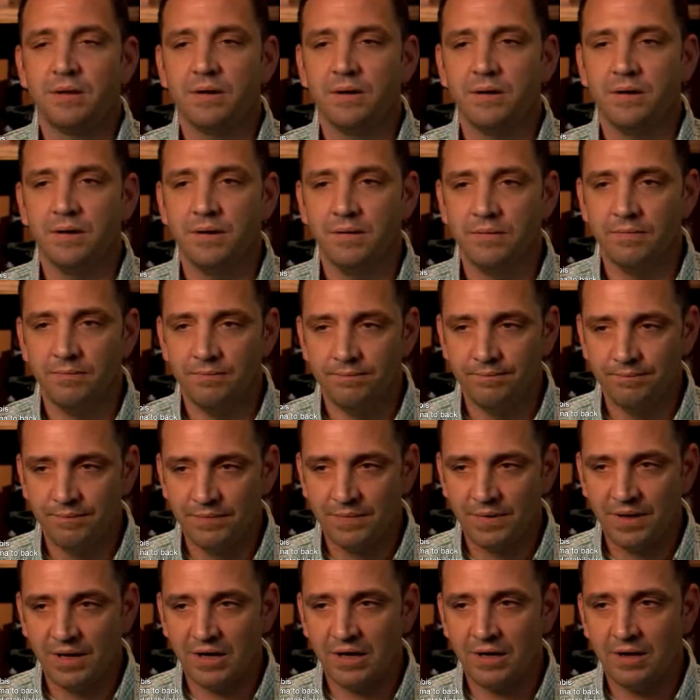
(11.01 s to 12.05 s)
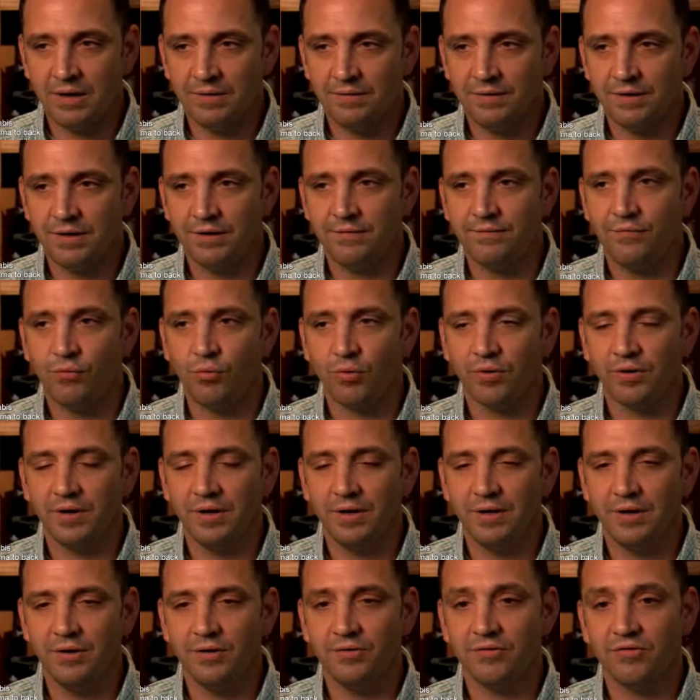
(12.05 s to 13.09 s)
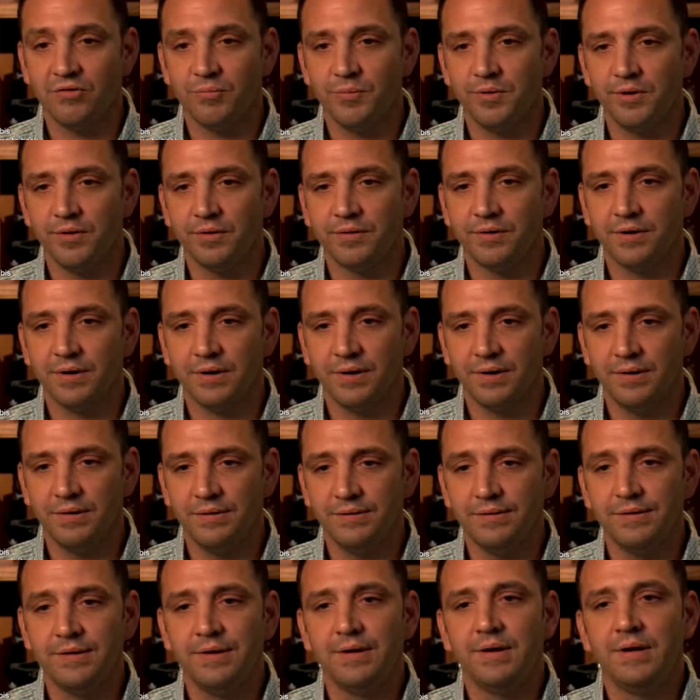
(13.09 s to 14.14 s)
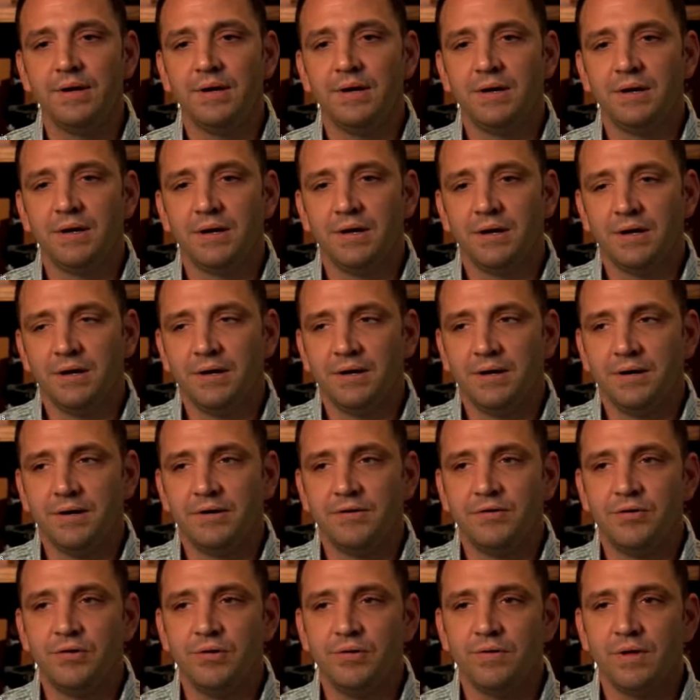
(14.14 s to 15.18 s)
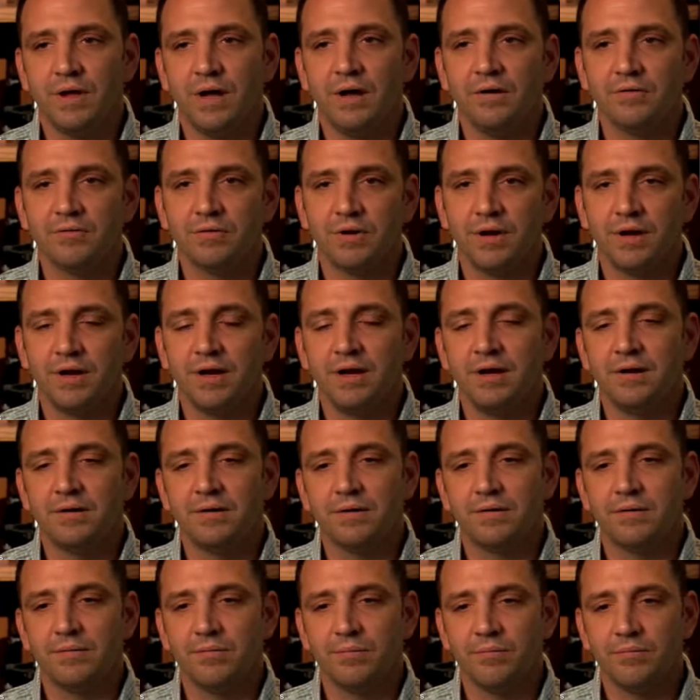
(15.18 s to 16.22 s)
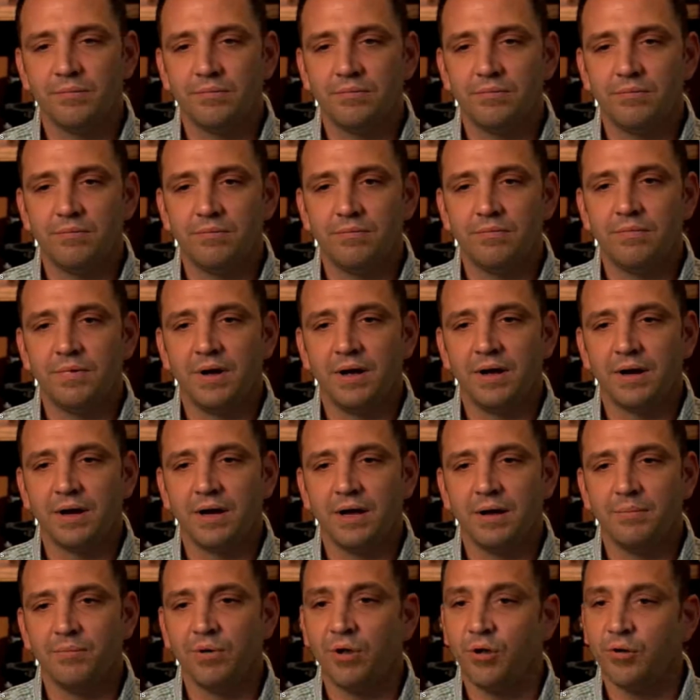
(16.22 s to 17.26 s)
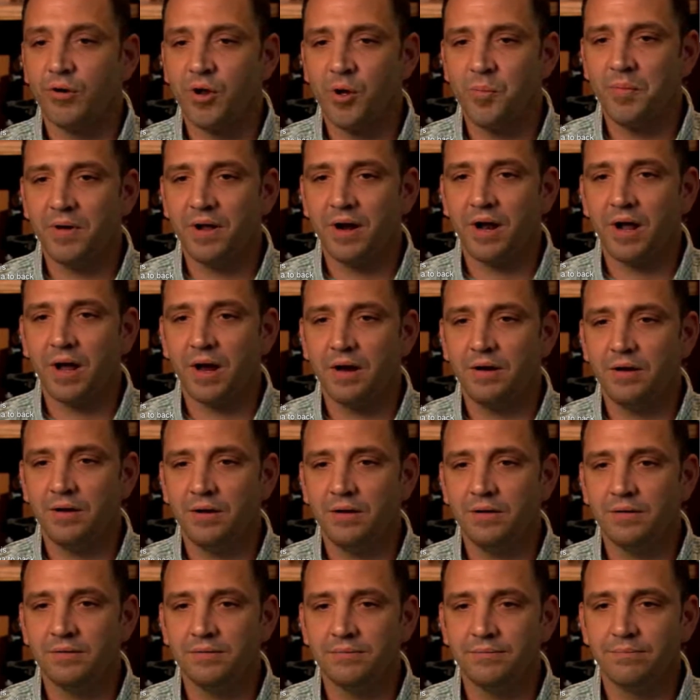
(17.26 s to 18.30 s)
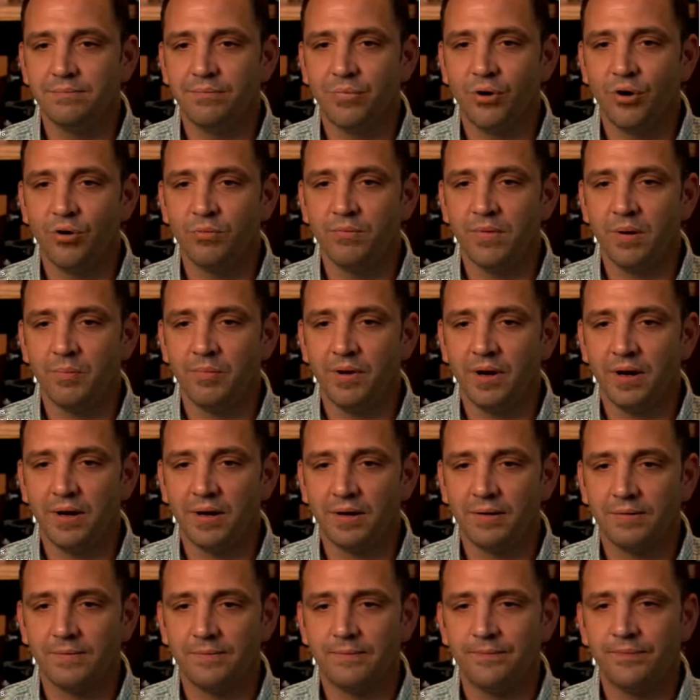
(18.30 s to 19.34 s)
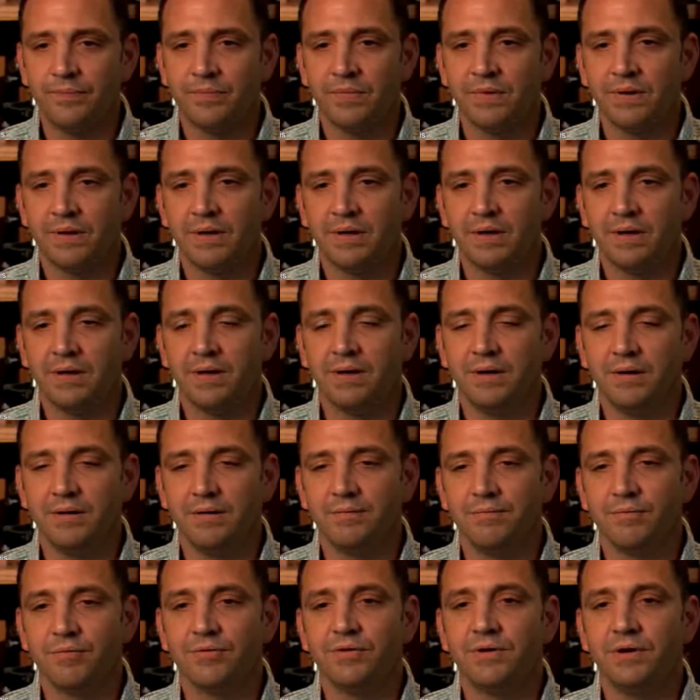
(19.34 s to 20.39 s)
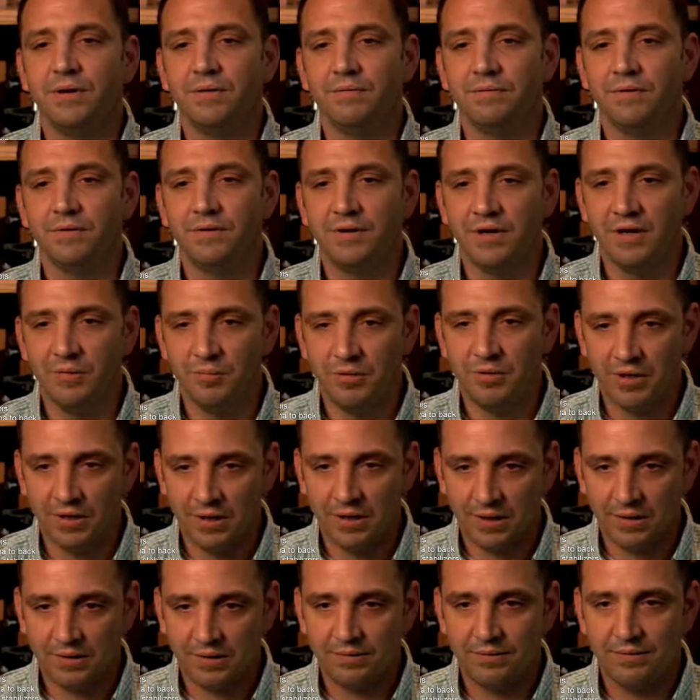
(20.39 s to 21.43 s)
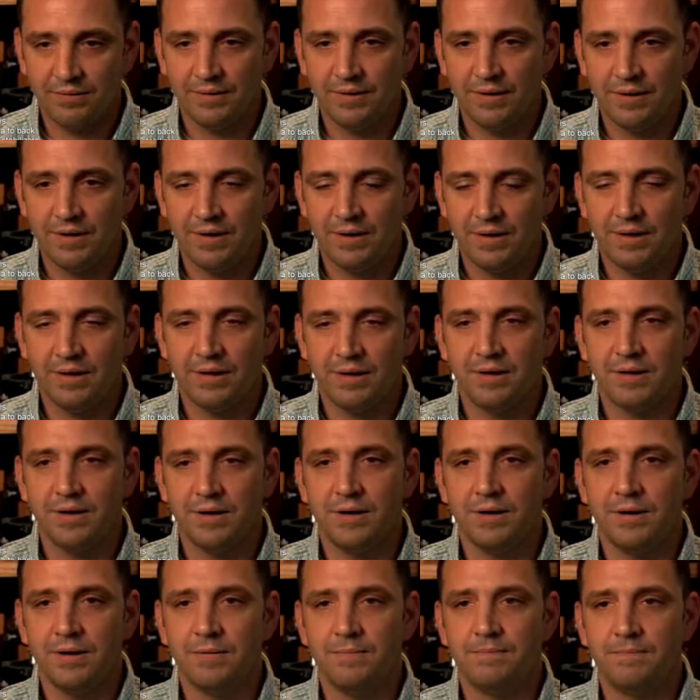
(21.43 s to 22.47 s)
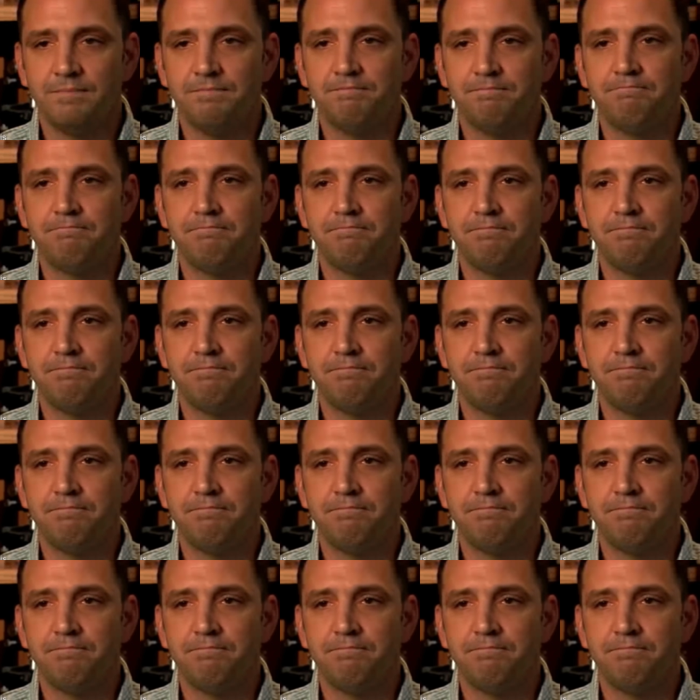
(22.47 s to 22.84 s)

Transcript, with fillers: Um, I did fourteen years in the military. Uh, in two thousand eight, I got blown up by an I E D, broke my back, uh, received a T B I. Um,